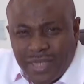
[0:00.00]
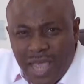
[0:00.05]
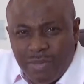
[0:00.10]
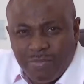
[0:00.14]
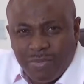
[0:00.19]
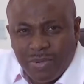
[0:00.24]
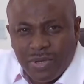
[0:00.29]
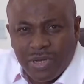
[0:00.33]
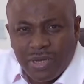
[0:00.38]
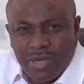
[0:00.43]

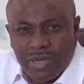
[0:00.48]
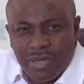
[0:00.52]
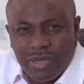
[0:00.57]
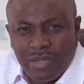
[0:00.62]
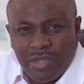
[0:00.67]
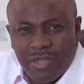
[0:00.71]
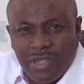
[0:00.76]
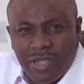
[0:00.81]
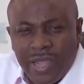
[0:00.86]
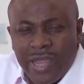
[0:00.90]
happened.
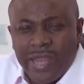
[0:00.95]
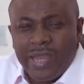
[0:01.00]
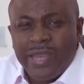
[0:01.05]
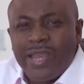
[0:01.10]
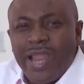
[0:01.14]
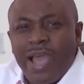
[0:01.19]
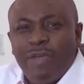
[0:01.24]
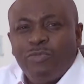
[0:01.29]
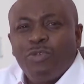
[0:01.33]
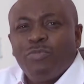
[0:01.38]

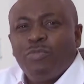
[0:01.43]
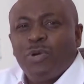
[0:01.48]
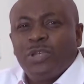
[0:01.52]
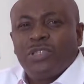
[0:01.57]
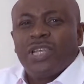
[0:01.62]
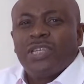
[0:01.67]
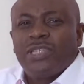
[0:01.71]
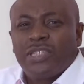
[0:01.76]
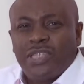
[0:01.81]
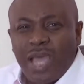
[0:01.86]
Now you
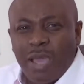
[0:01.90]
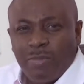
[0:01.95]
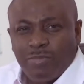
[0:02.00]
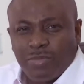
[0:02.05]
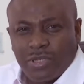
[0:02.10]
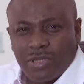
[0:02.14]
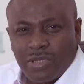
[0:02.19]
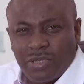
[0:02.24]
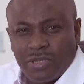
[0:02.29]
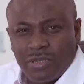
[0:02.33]
must
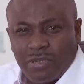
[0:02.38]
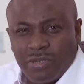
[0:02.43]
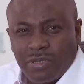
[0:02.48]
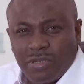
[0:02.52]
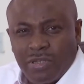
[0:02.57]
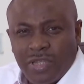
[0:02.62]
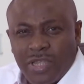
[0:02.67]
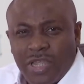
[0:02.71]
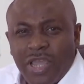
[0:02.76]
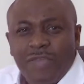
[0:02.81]
accept.
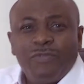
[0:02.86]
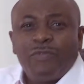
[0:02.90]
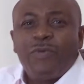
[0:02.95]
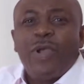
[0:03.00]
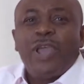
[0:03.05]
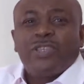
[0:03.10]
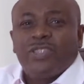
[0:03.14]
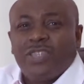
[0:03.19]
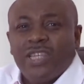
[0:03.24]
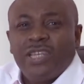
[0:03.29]
If you were
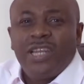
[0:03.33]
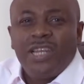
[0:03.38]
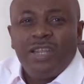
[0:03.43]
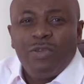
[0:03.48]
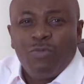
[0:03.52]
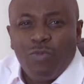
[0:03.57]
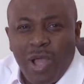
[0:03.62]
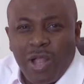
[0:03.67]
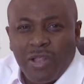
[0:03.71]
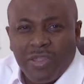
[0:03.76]
exceedingly
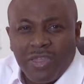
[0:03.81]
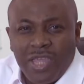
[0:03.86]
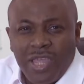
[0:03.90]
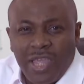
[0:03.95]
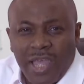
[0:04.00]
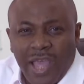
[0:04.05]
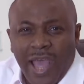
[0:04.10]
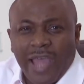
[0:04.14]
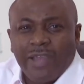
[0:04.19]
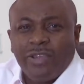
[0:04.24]

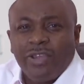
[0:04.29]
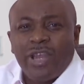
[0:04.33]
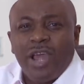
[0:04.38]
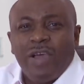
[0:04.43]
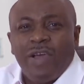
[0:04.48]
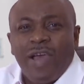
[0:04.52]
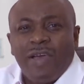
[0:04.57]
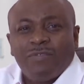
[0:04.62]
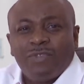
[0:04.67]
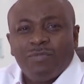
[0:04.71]
wealthy and you
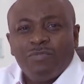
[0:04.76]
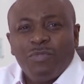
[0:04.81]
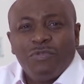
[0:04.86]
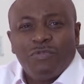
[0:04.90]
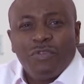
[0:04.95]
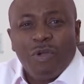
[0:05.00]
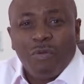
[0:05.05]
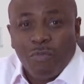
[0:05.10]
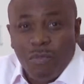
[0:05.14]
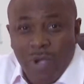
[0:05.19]
now have to move
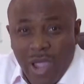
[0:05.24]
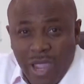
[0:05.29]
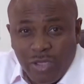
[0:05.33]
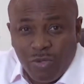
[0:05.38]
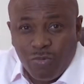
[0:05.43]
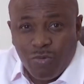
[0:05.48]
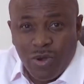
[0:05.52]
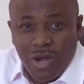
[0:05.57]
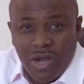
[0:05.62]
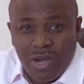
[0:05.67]
from where
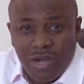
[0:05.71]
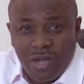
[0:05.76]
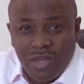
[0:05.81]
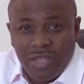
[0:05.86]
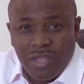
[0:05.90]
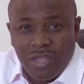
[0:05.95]
you were